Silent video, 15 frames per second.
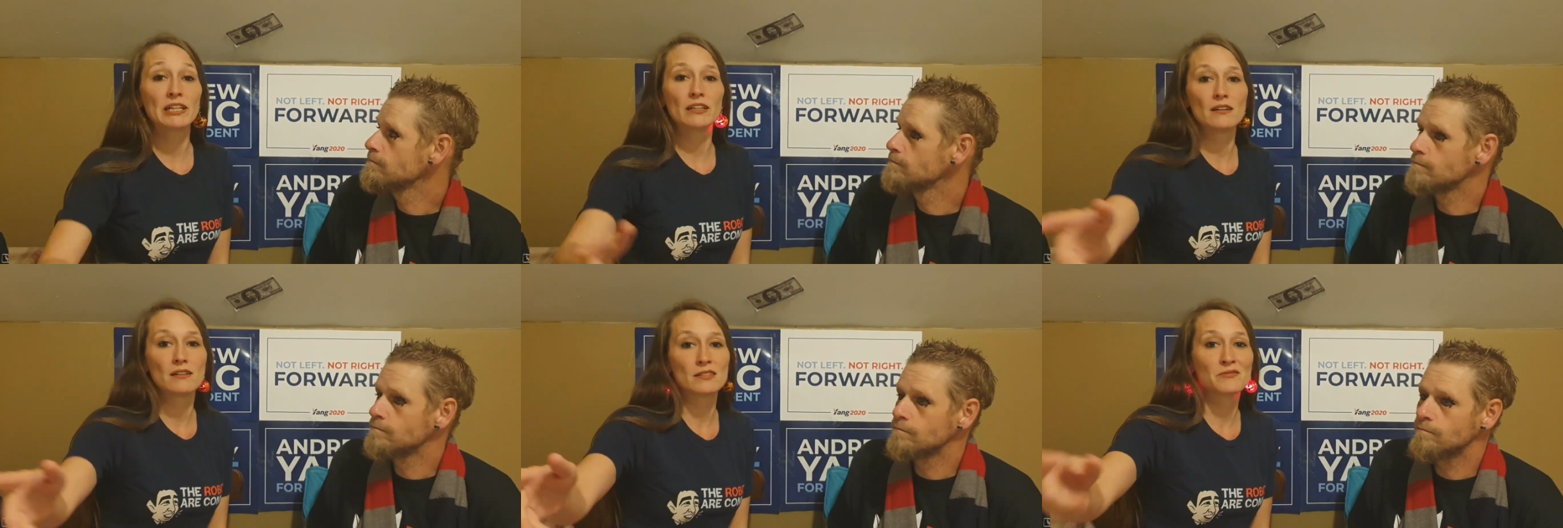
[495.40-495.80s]

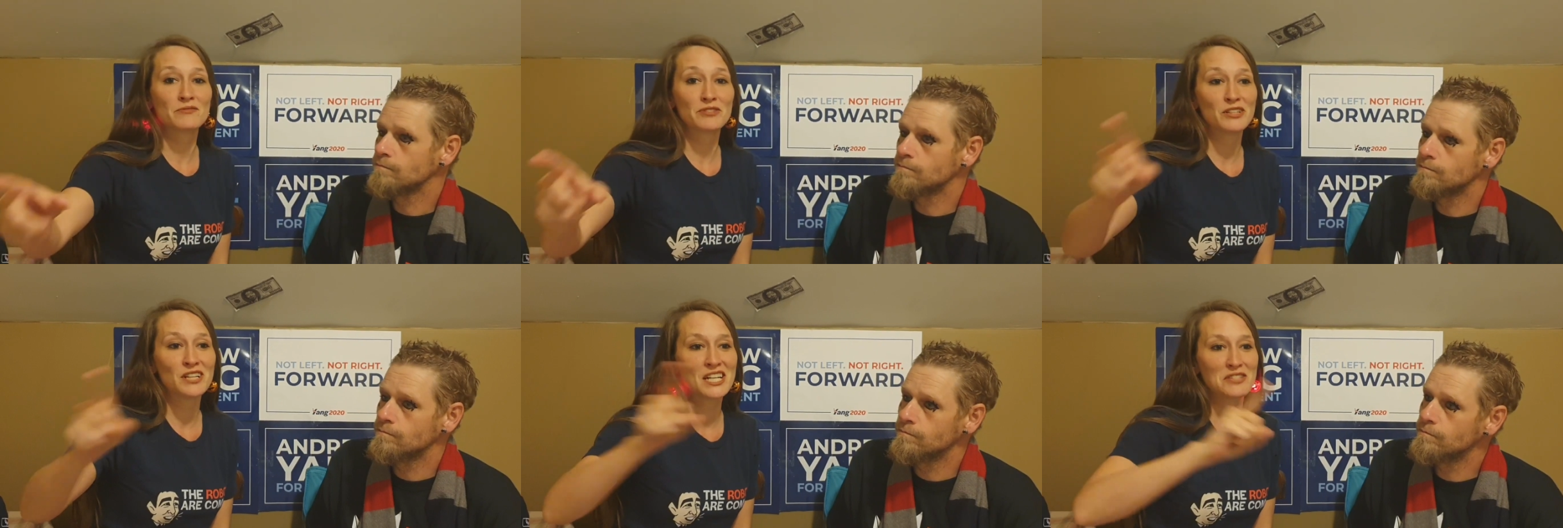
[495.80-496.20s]
Speaker 1: awesome
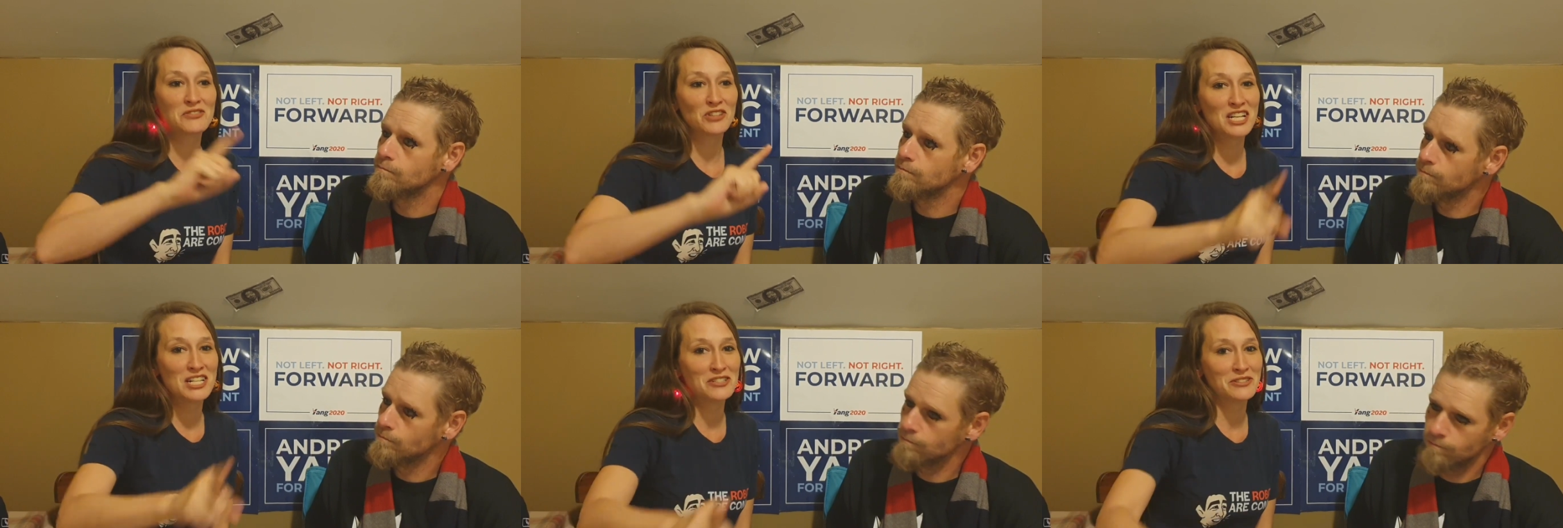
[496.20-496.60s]
few days
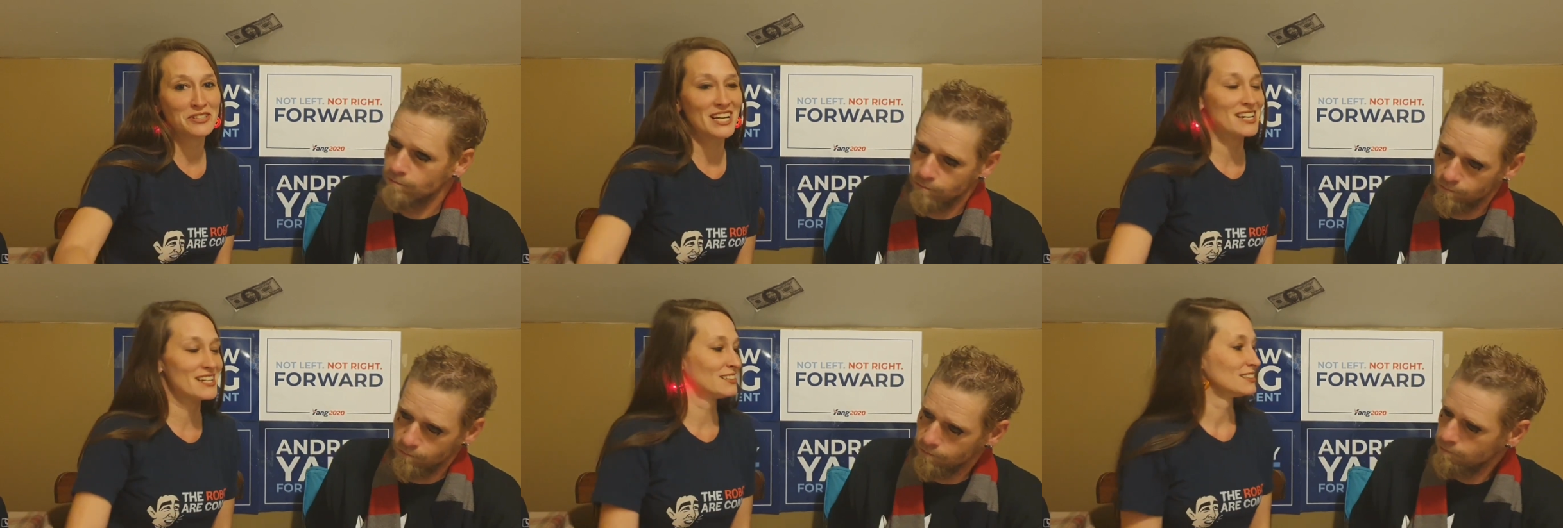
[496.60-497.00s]
for Andrew
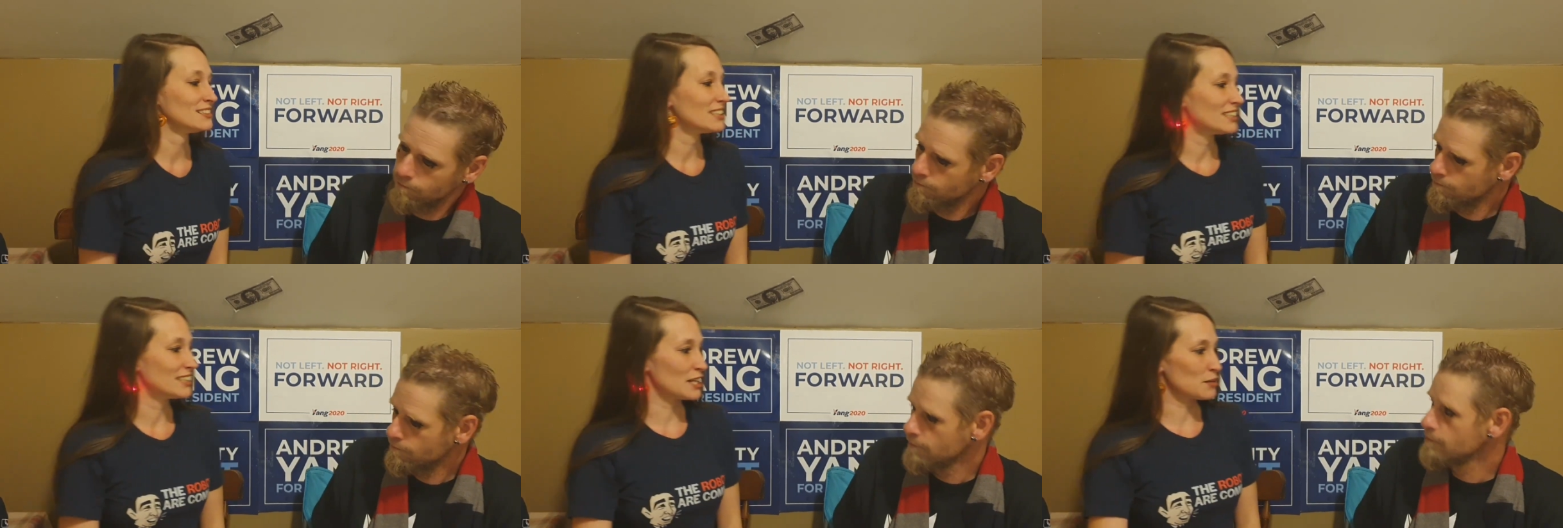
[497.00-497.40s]
Yang.
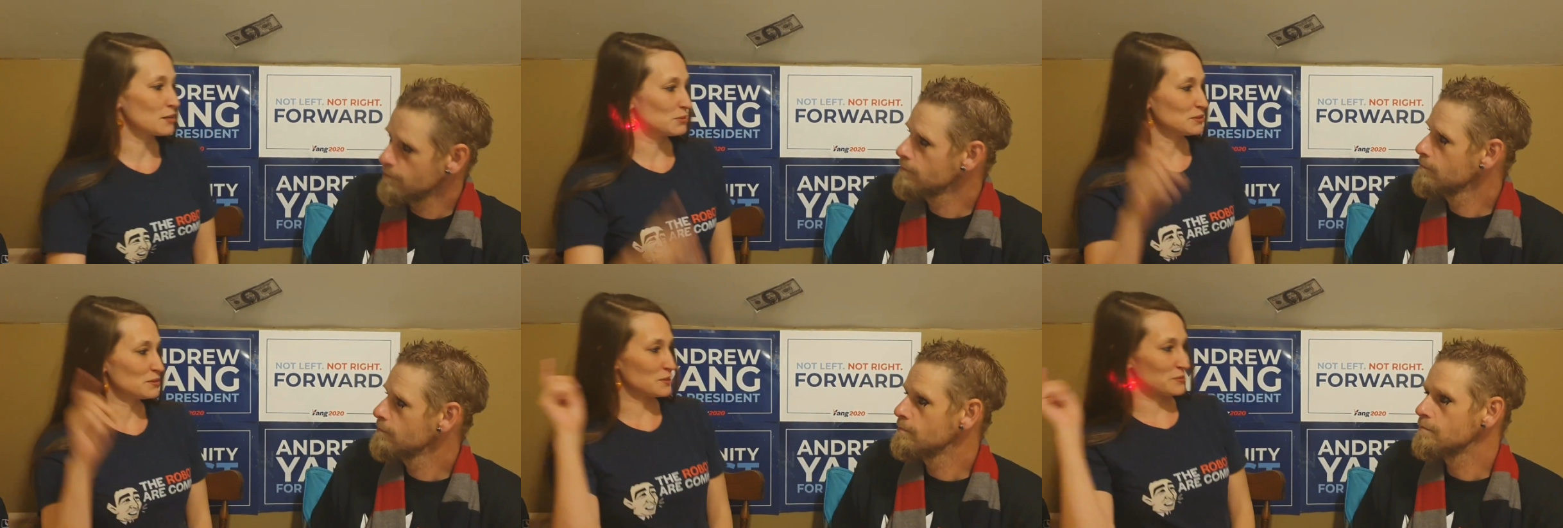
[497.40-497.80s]

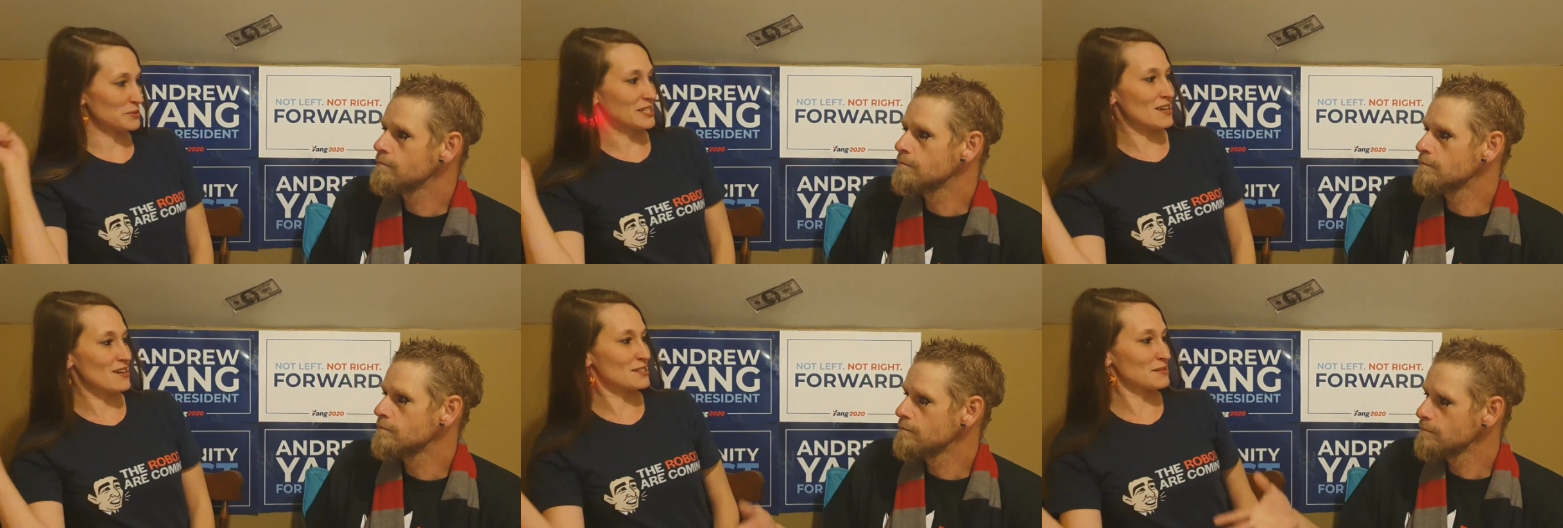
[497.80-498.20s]
Yangalooza
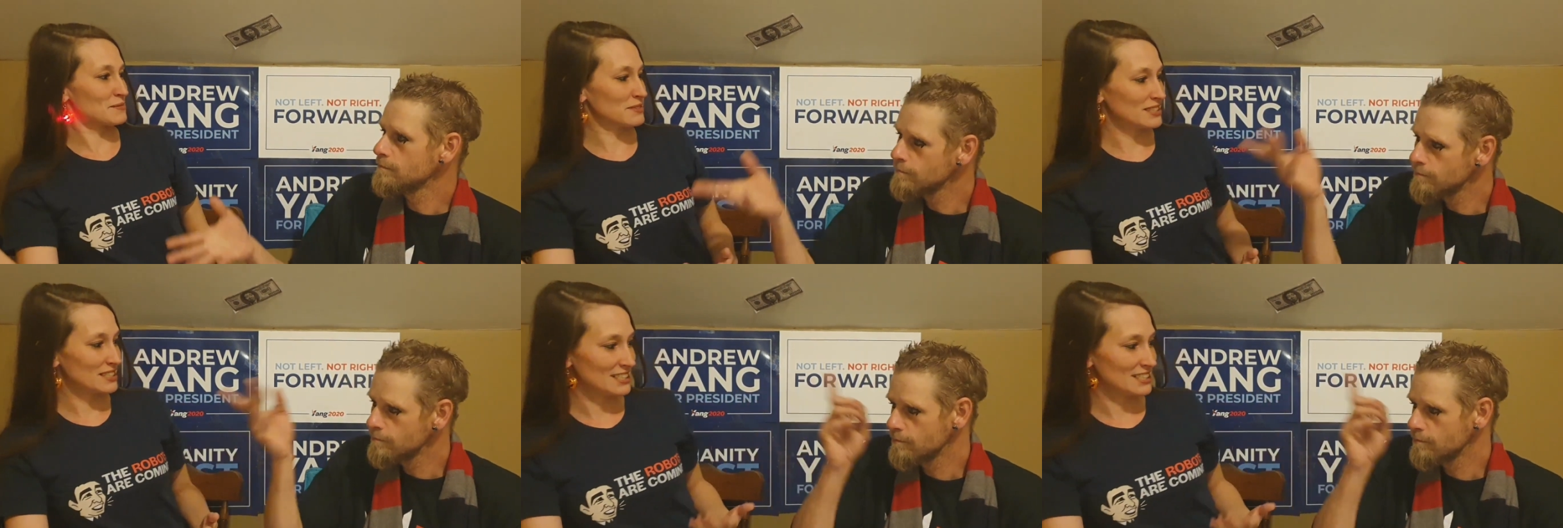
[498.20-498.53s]
was awesome.